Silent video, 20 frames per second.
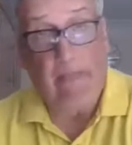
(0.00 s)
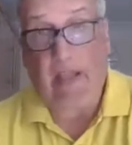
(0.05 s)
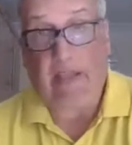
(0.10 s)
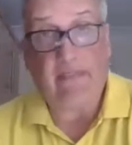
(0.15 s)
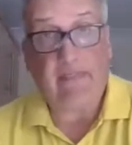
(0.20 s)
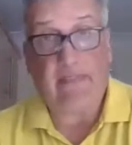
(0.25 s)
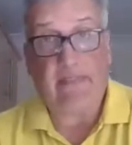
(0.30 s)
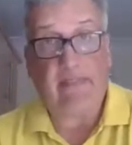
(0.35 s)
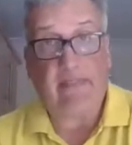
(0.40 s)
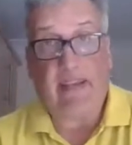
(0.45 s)

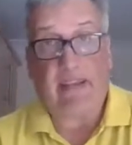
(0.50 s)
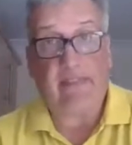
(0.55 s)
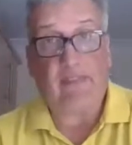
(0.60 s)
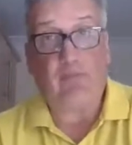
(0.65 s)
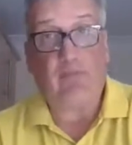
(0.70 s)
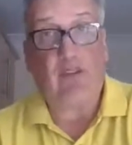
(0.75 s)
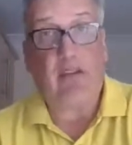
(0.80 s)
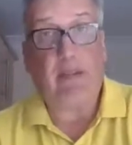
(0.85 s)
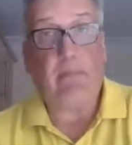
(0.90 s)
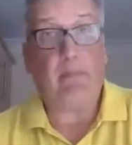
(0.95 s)
That's
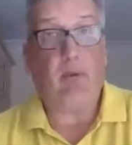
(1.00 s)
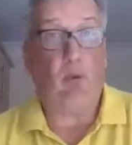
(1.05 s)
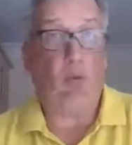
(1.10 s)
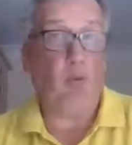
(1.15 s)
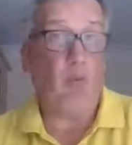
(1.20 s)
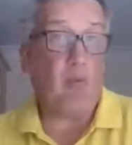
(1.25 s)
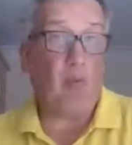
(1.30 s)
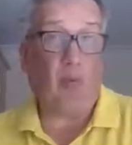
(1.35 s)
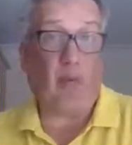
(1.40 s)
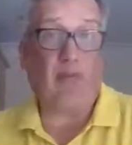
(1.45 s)
really
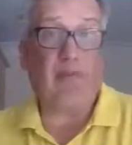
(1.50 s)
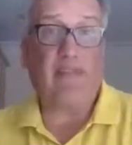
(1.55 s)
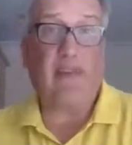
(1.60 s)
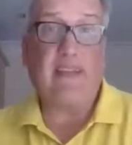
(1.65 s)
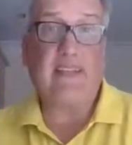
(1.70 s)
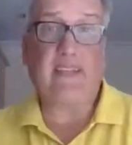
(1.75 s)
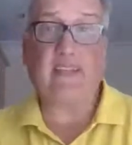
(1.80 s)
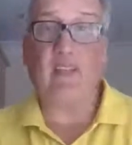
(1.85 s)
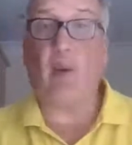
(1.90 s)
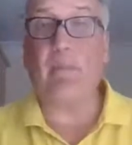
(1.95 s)
important. We want
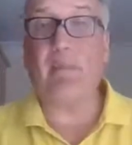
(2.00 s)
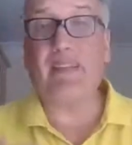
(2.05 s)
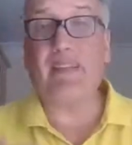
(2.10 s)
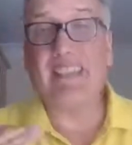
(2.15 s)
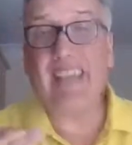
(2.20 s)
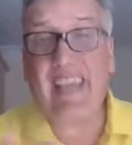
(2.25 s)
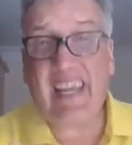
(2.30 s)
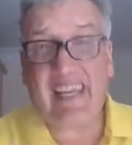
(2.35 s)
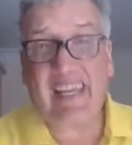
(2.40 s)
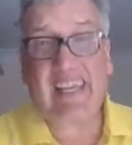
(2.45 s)
FaceTime,
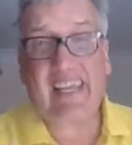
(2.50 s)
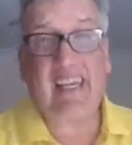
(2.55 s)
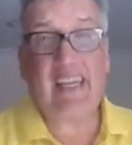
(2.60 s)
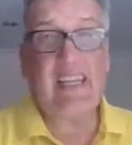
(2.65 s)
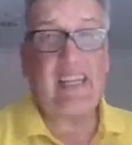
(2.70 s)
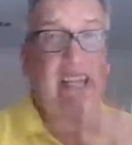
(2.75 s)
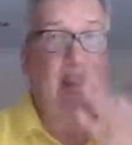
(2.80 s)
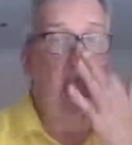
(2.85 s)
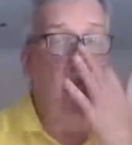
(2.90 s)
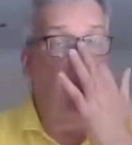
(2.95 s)

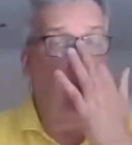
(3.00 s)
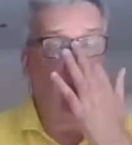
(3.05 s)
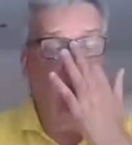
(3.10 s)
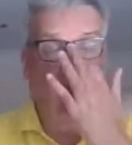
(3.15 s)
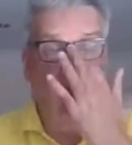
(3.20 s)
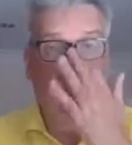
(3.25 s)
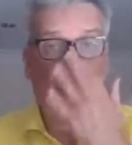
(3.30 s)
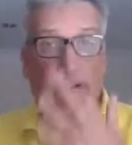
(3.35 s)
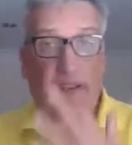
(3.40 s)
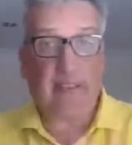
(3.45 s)
particularly now. We
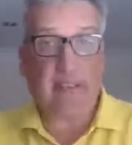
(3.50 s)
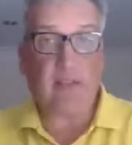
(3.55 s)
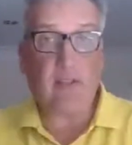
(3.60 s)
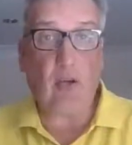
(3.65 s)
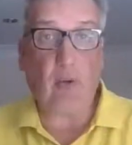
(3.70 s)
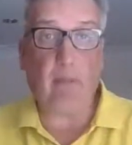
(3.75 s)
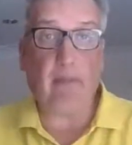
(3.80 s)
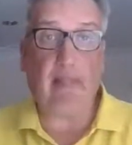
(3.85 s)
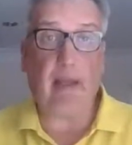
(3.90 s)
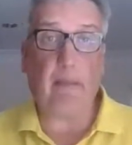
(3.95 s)
want
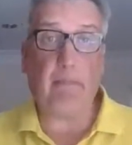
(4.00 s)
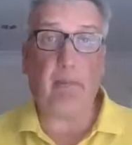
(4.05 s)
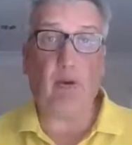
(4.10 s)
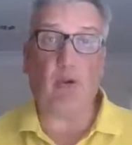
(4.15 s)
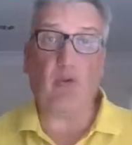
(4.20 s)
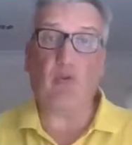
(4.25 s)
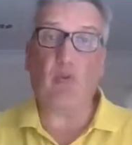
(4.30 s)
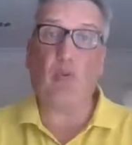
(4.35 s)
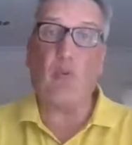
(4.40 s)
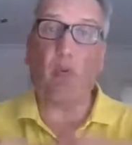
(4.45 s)
FaceTime with our
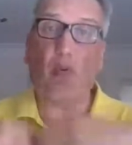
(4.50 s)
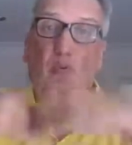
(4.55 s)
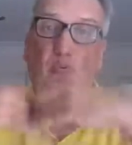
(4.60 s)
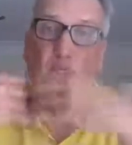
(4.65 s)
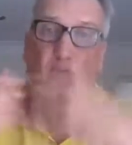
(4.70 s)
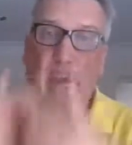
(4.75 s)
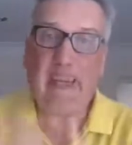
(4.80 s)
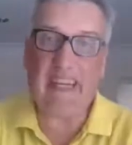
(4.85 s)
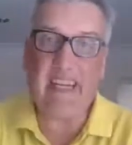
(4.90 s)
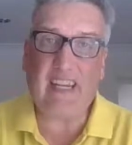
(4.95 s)
boss. We want
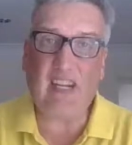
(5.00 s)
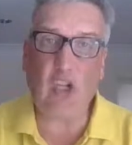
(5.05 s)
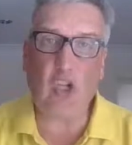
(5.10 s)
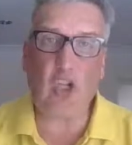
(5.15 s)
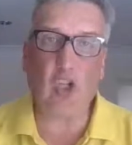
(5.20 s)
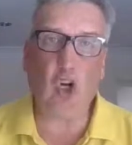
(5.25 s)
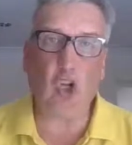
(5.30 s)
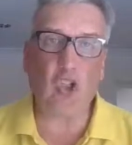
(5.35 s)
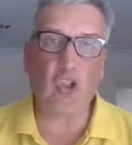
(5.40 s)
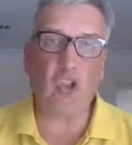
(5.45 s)
regular
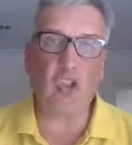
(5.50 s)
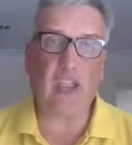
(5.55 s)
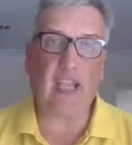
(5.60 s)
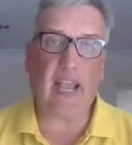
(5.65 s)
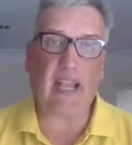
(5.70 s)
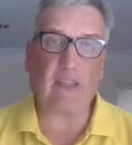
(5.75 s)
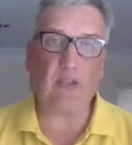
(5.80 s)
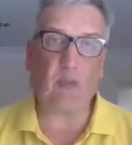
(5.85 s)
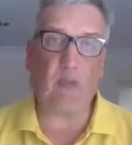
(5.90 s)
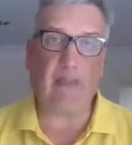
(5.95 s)

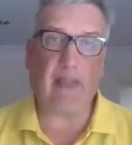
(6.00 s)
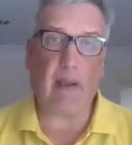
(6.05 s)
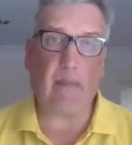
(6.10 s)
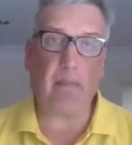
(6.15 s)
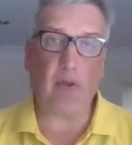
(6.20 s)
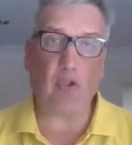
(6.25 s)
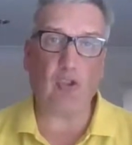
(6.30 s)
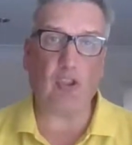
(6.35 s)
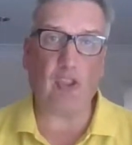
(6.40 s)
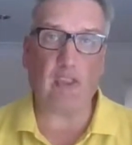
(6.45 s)
contact with our
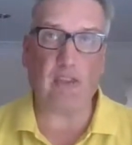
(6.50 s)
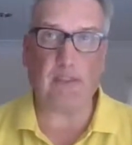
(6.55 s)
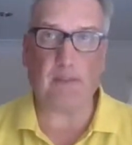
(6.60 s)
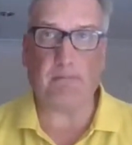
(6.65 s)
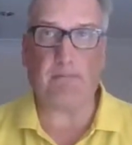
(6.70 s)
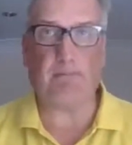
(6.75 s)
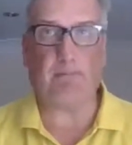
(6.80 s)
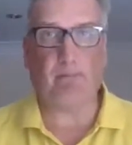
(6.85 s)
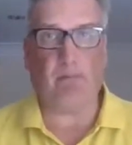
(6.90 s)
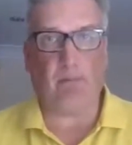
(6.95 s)
bosses.